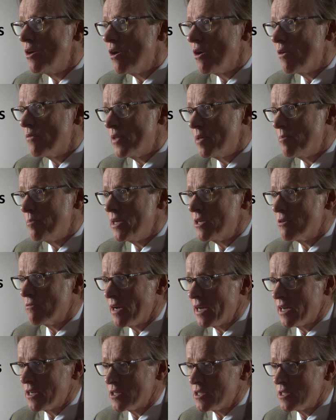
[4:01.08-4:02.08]
of their
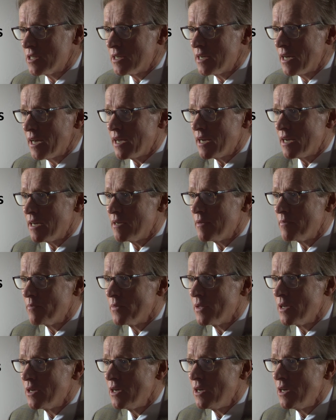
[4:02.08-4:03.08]
beta-agonist inhaler.
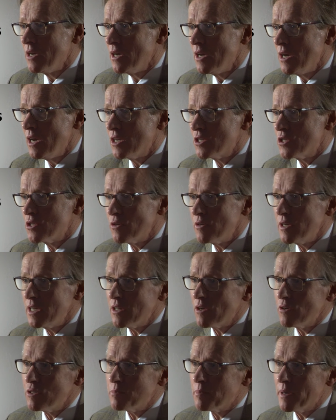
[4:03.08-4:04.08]
And certainly
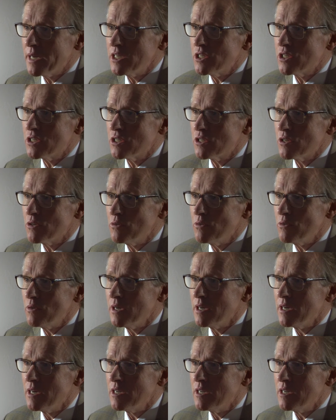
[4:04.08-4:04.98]
those patients who